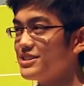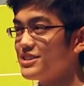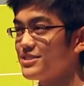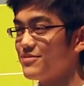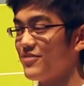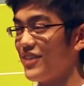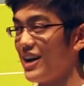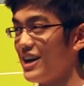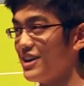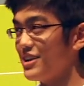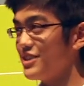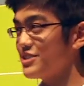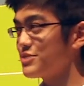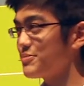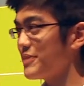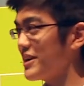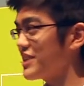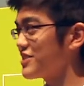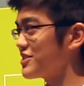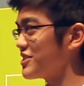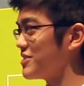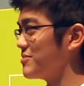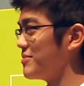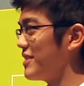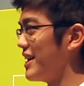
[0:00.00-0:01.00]
Violet
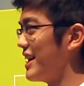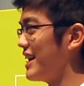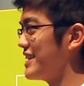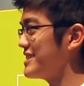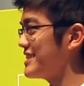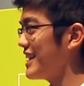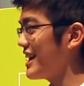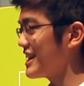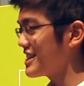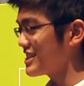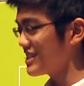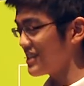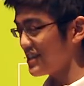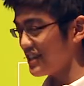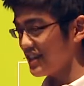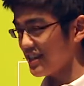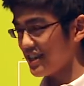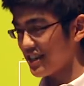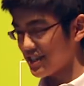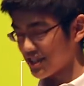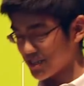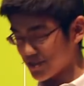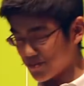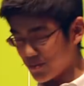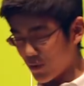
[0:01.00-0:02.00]
spectrum has actually
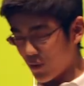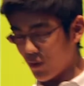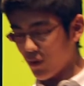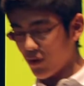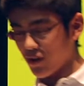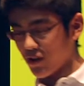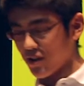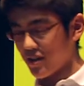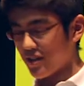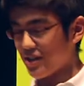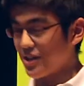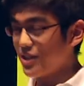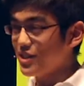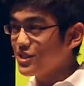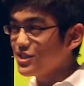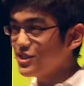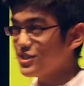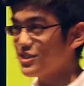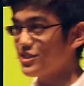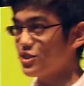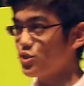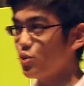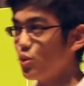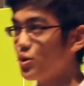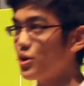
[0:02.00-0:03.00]
a smaller,
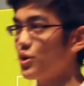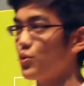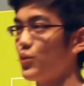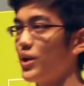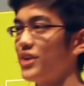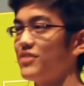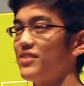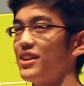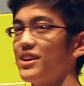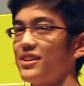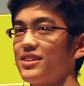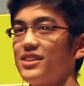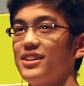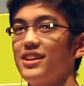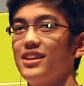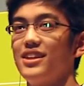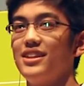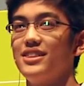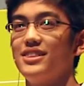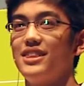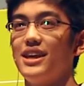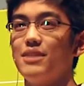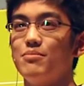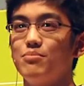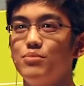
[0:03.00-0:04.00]
shorter wavelength
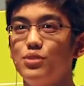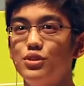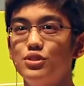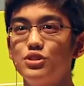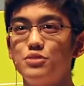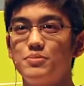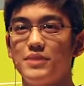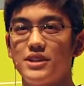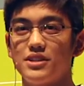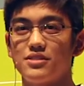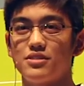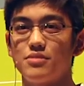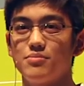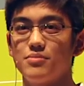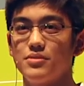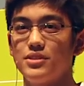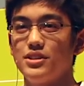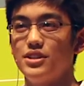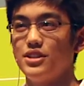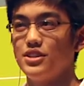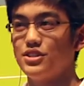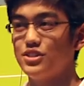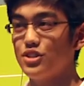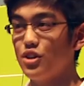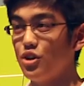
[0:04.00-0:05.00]
than blue spectrum.
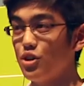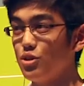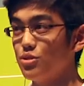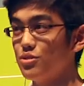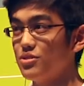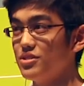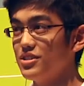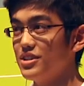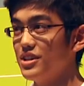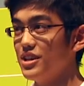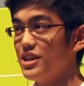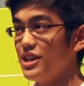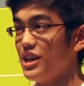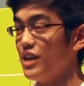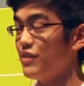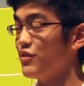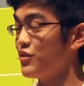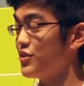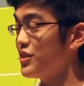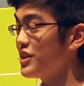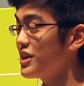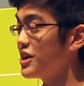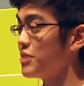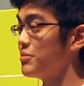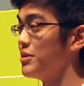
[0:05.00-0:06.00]
So, if you
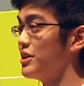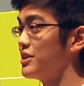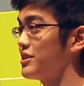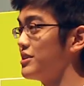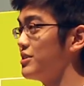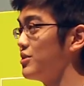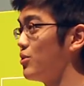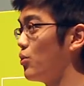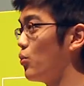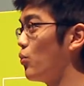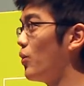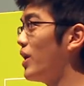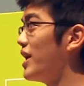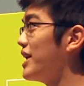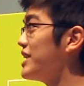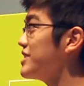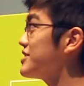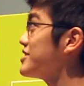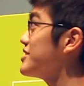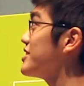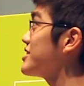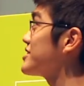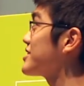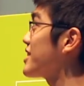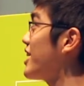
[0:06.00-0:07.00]
think about it, why
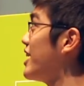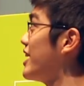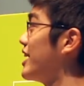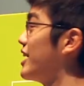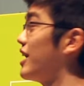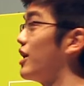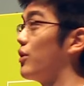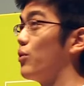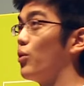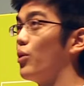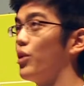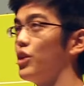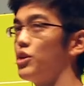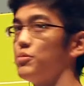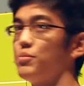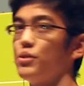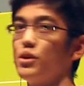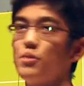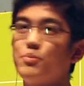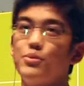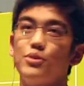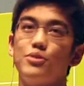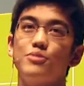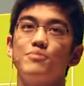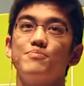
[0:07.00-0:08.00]
is the sky a royal
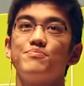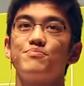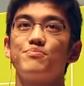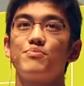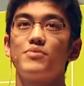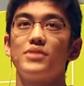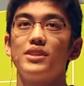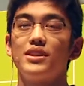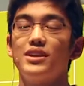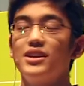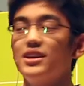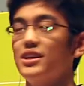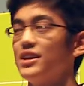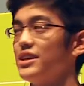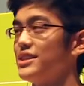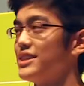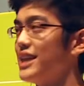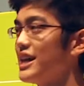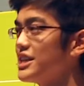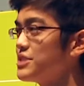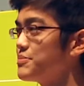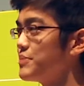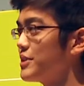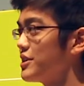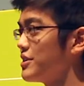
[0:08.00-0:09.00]
purple?
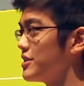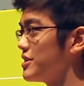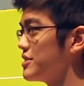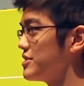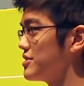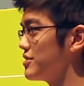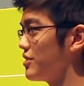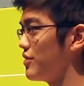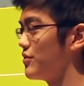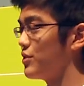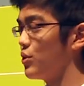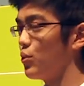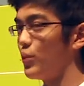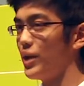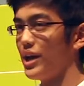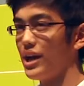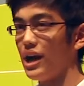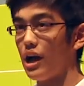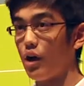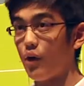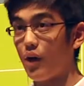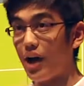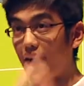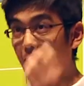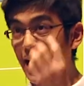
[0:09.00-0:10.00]
That's because of the way
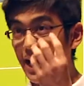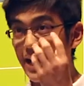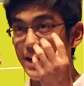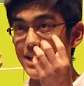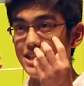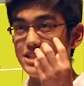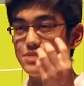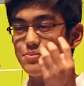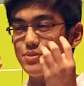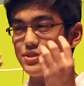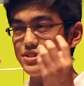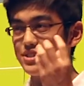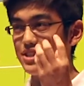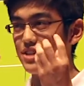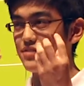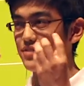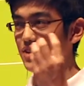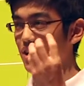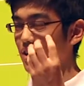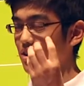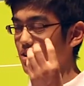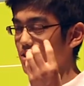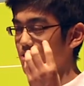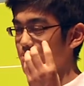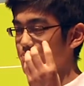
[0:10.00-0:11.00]
our eyes perceive
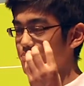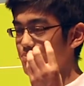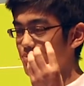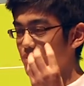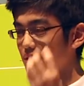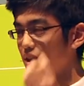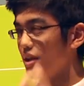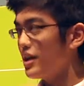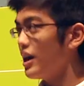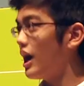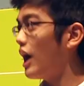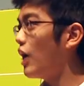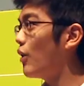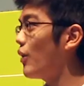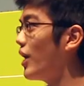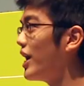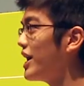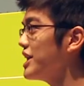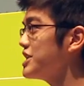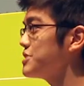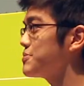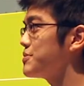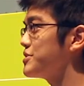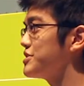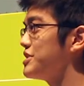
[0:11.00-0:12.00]
color. Our
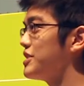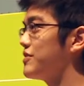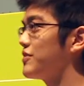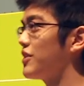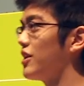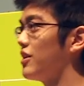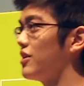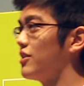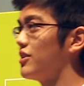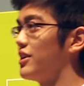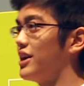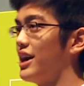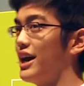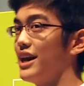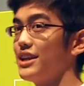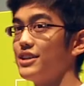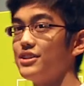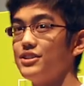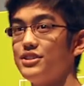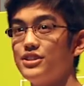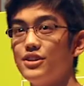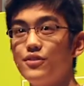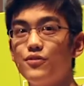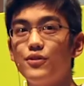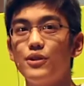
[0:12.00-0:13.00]
eyes perceive color at
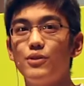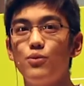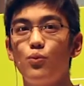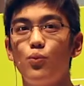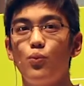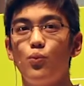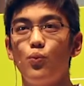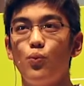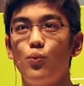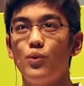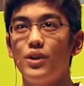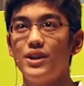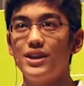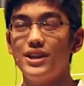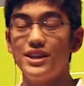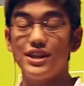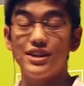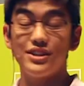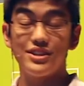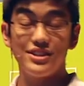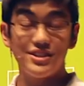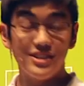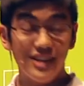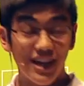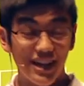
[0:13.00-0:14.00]
a
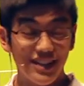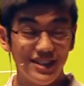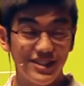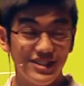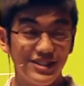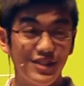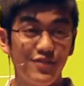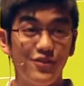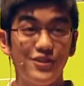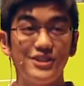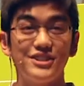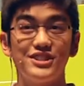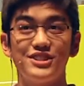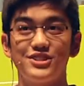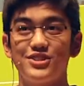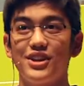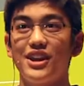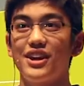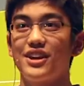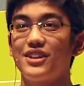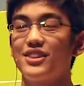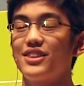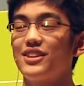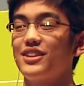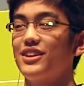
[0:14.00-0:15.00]
different
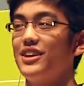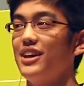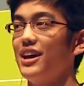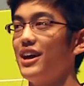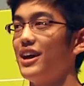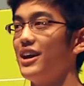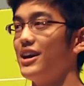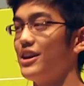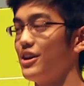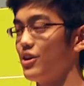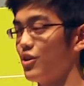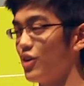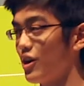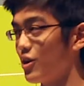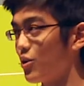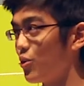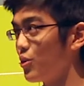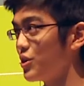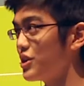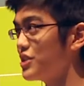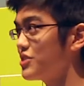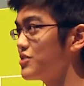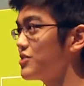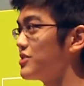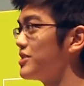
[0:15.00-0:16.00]
strength
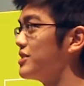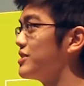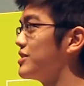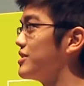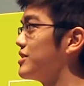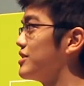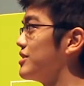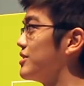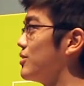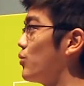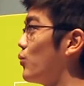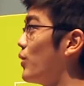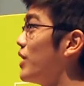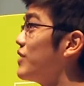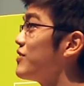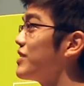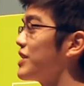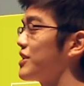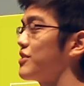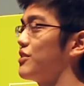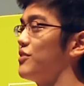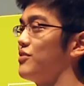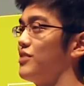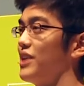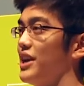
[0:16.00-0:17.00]
according to the
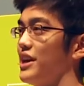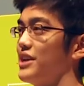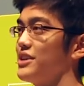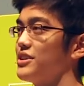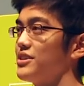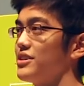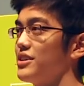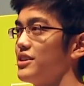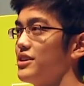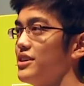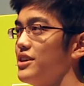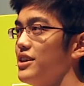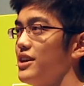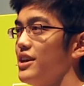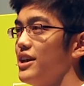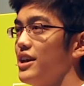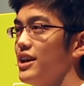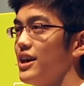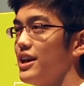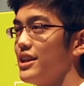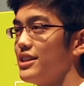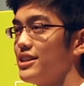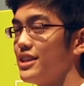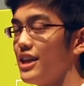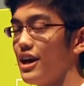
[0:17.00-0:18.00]
wavelength of light.
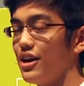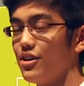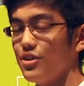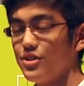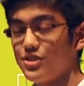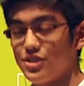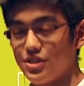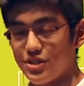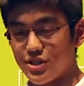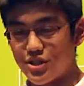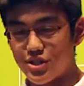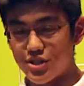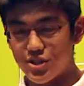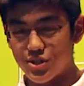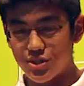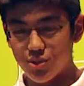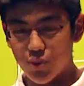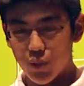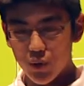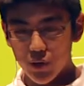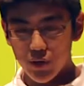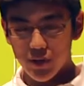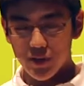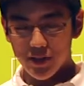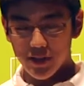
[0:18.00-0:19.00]
Now,
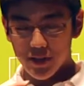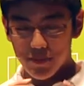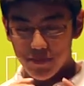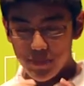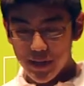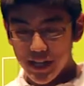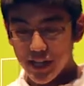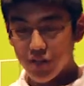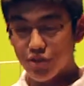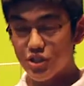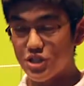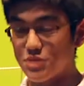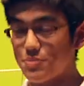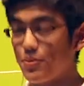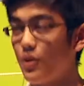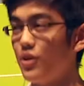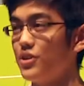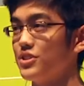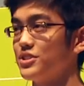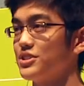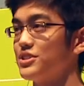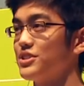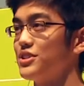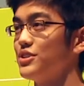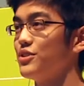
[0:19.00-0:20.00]
the peak
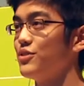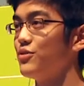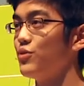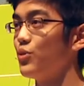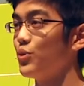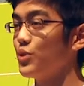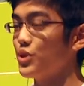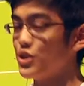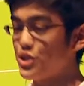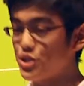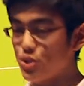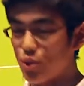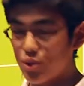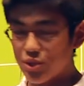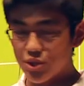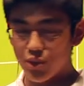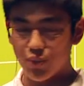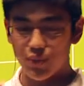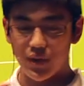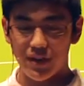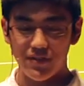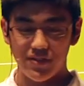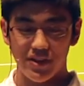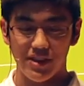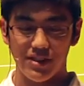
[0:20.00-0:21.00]
response for the shorter
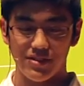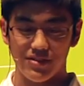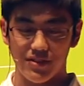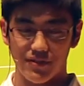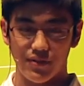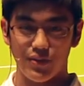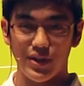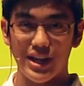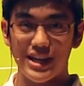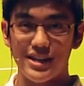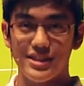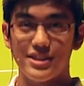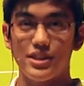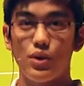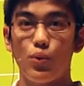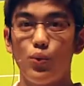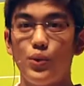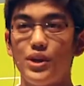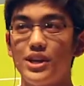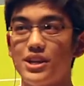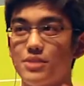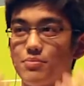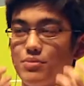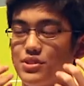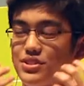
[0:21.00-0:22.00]
wavelengths of light that
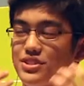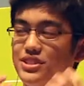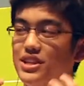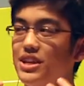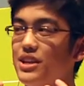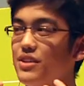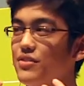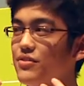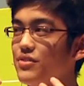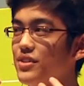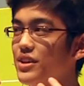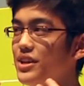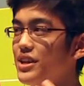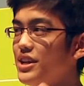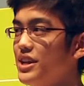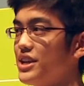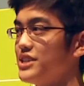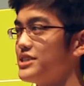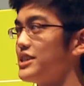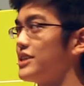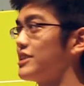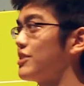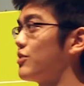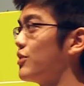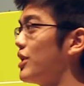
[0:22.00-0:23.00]
we can perceive
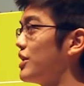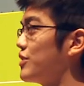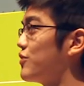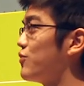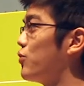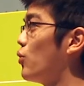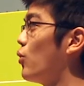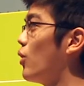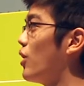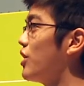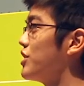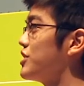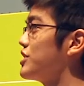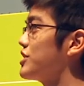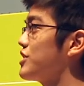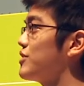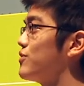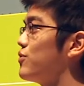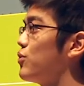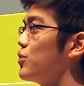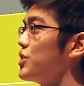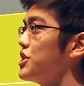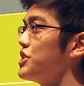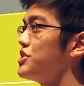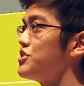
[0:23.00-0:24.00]
is at around
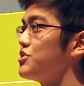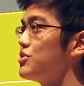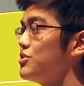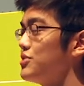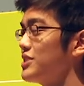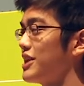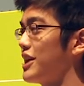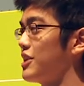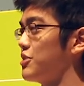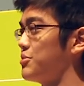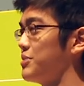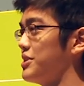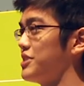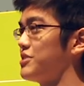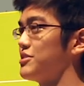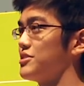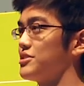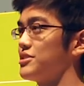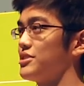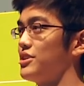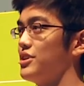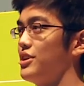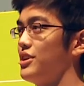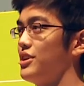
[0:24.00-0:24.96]
442 nanometers,